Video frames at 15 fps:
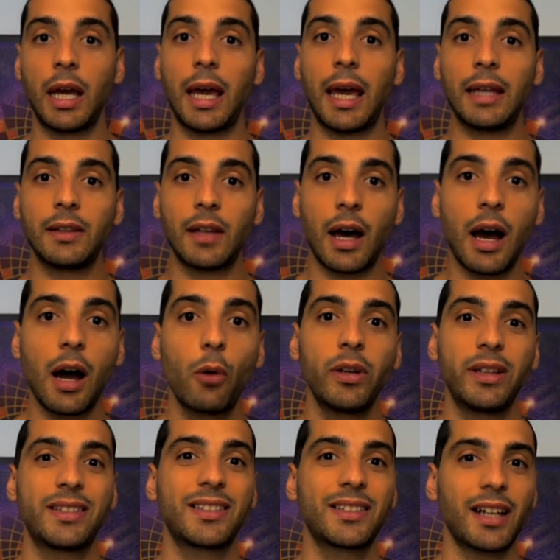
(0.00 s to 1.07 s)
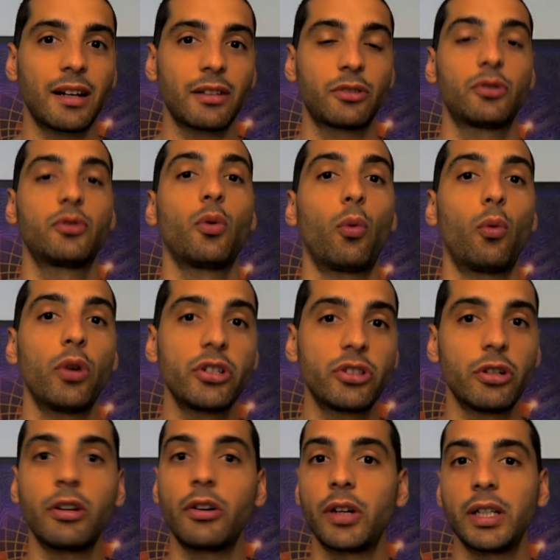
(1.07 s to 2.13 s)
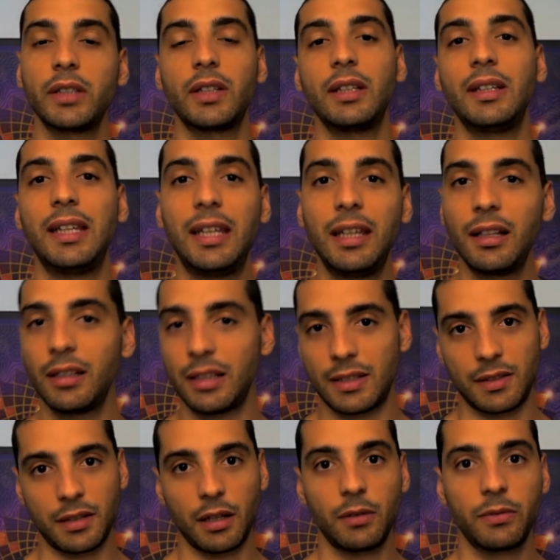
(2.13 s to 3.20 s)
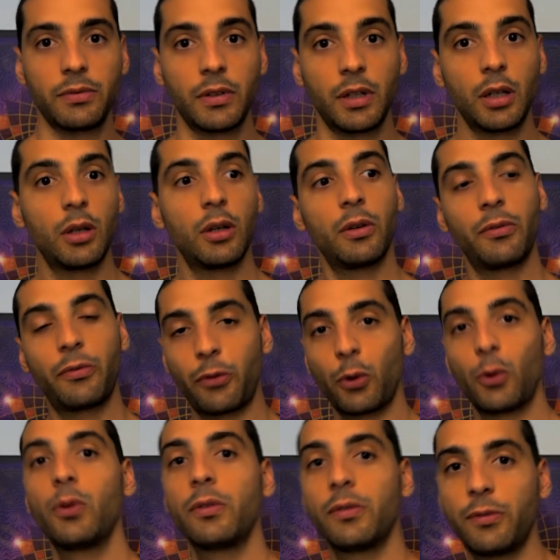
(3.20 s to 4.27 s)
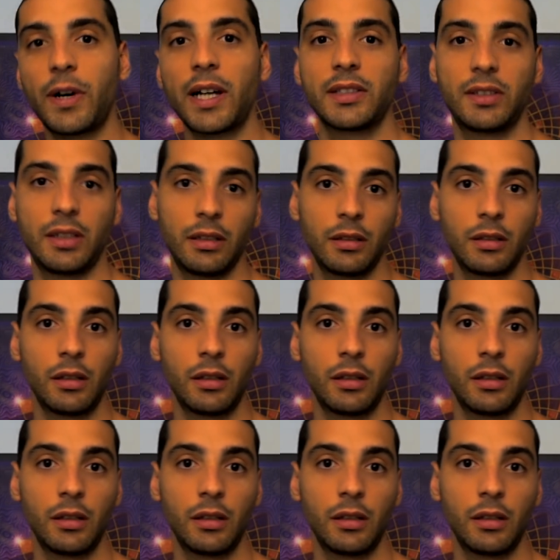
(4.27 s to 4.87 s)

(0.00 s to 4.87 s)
and how it starts to regenerate and heal itself through fasting.